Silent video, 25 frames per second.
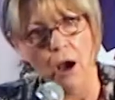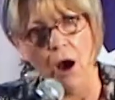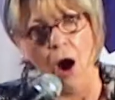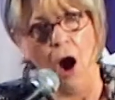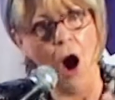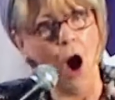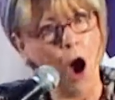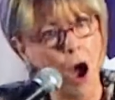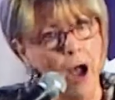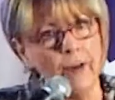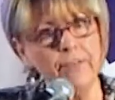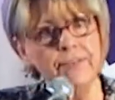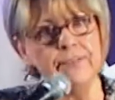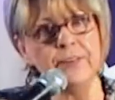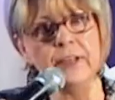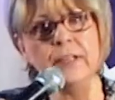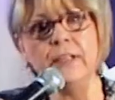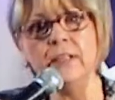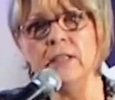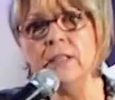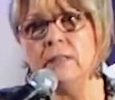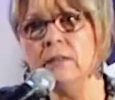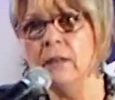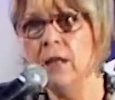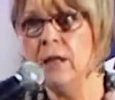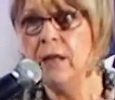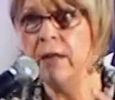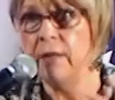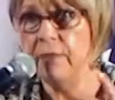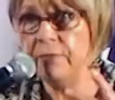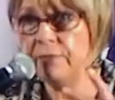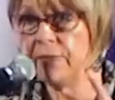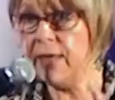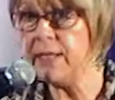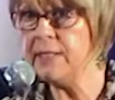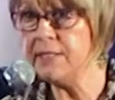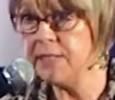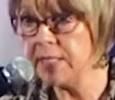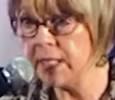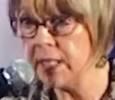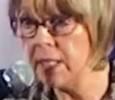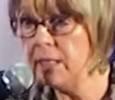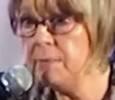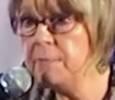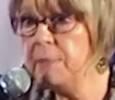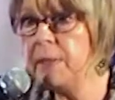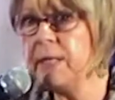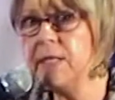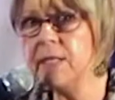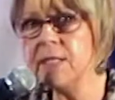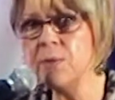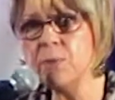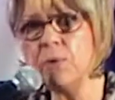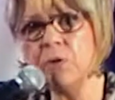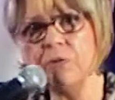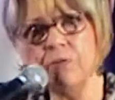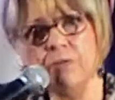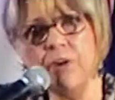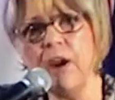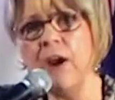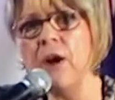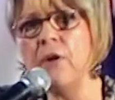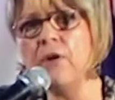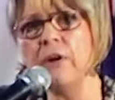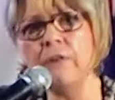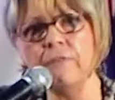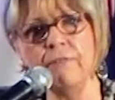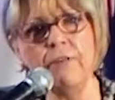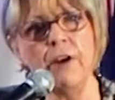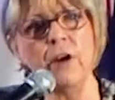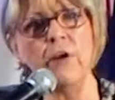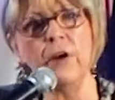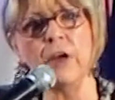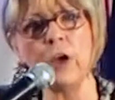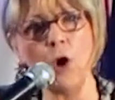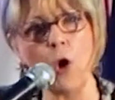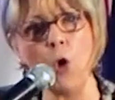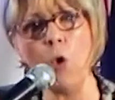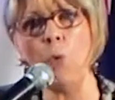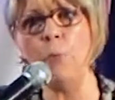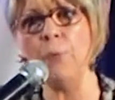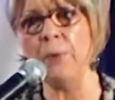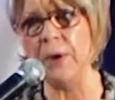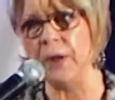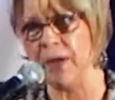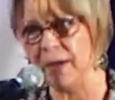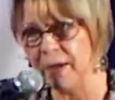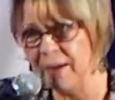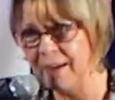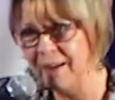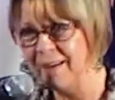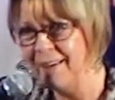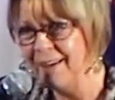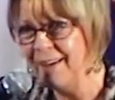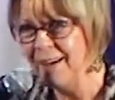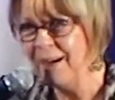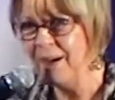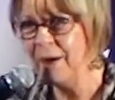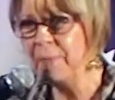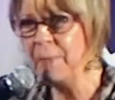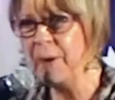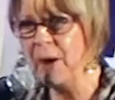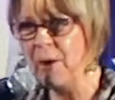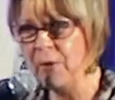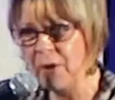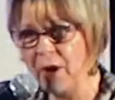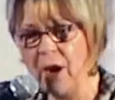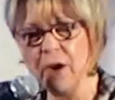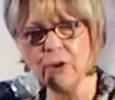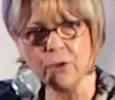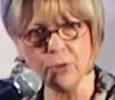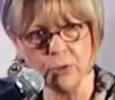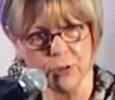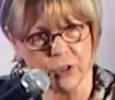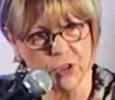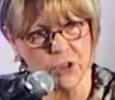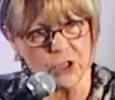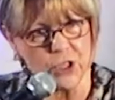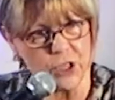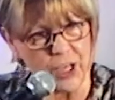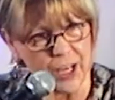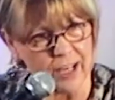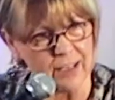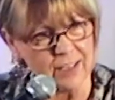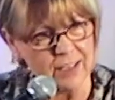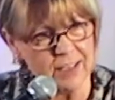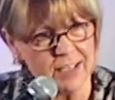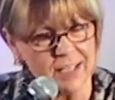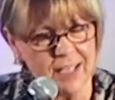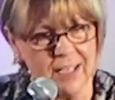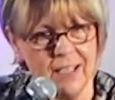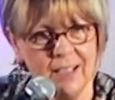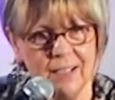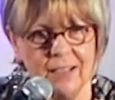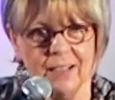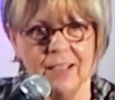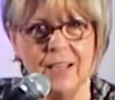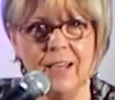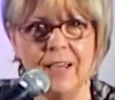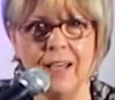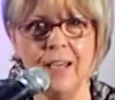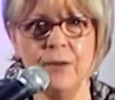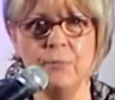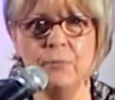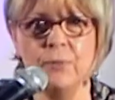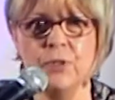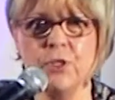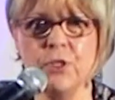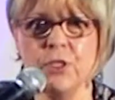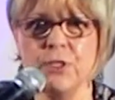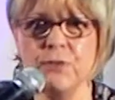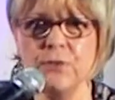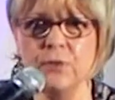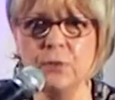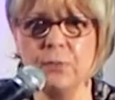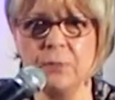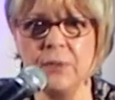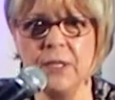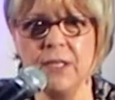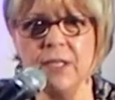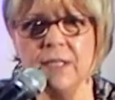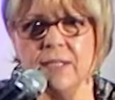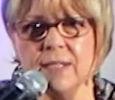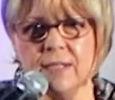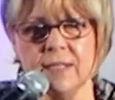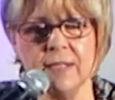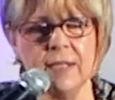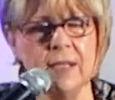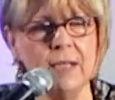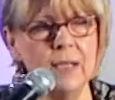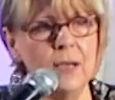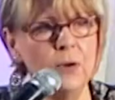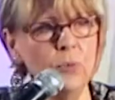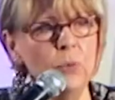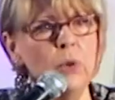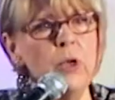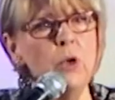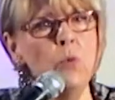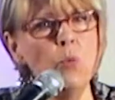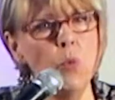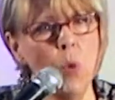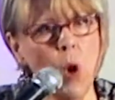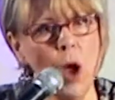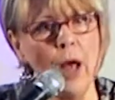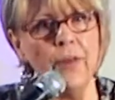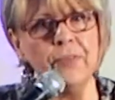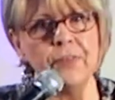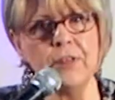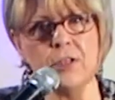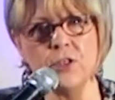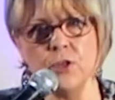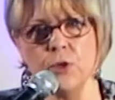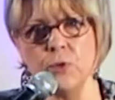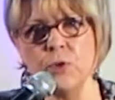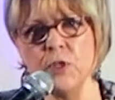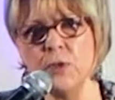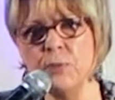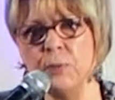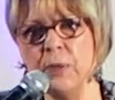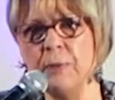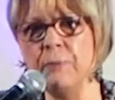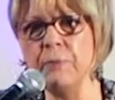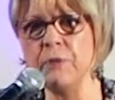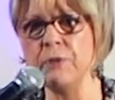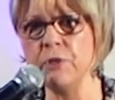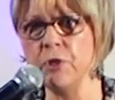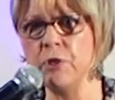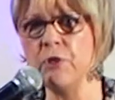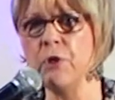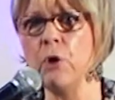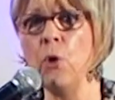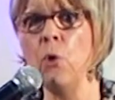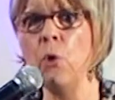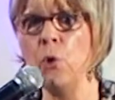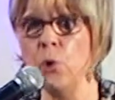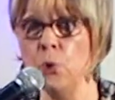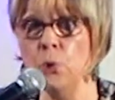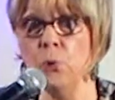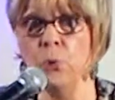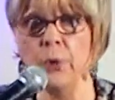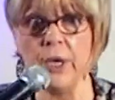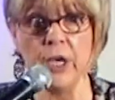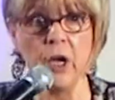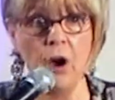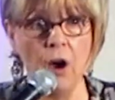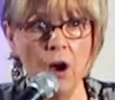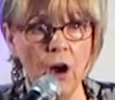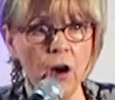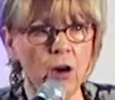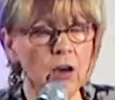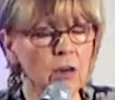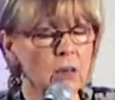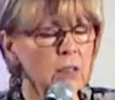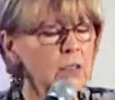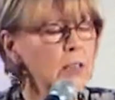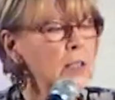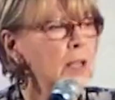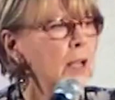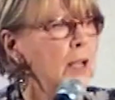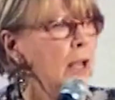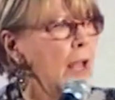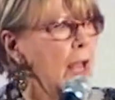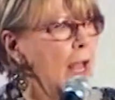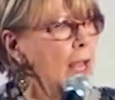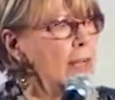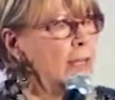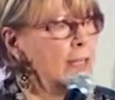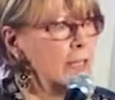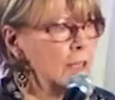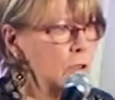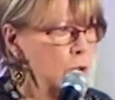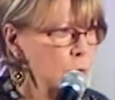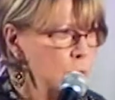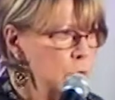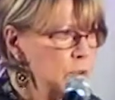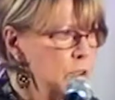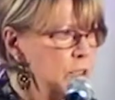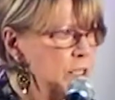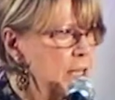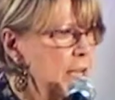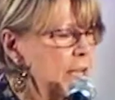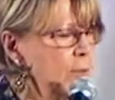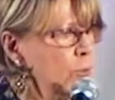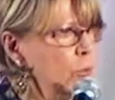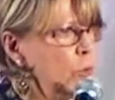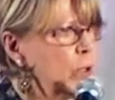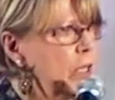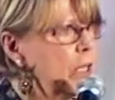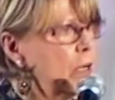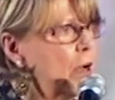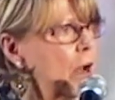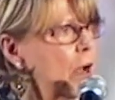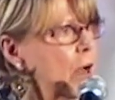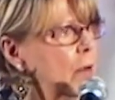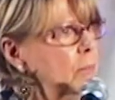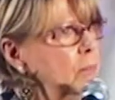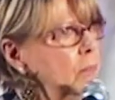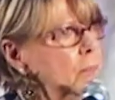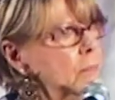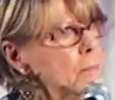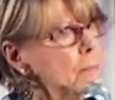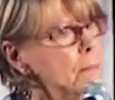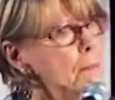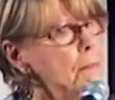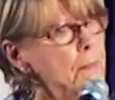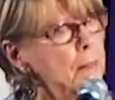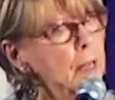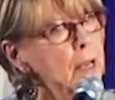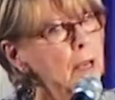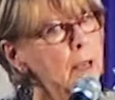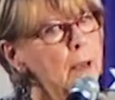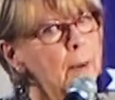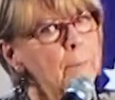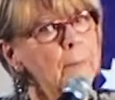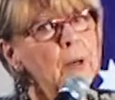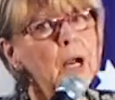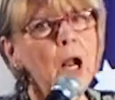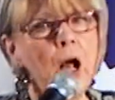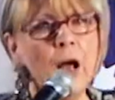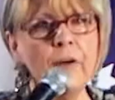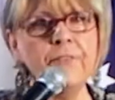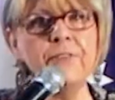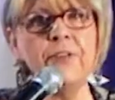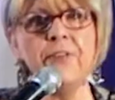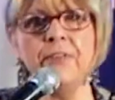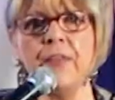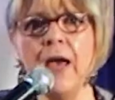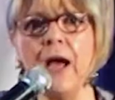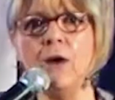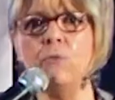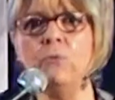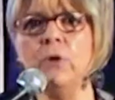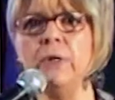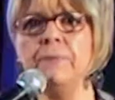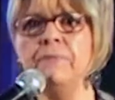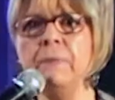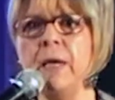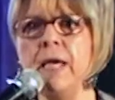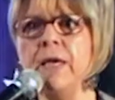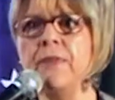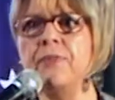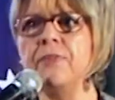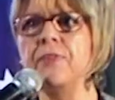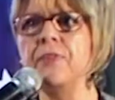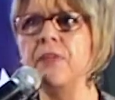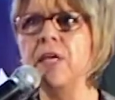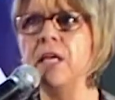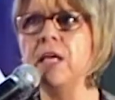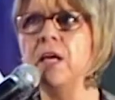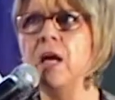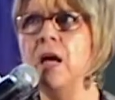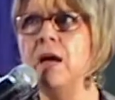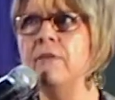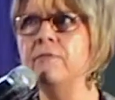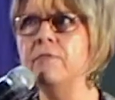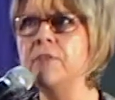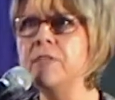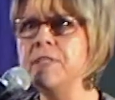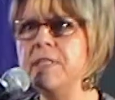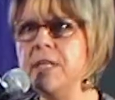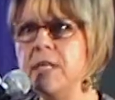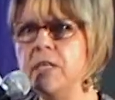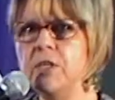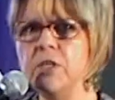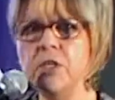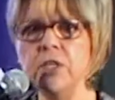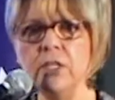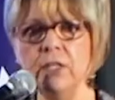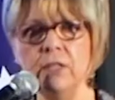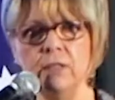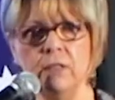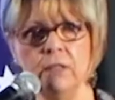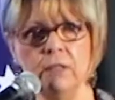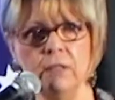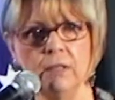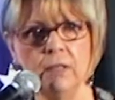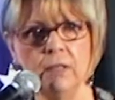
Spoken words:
often they did because we're very, very open about our Christianity at Bridges for Peace. We want the Jewish people to know who we are and in whose name we come. But often that would make the conversation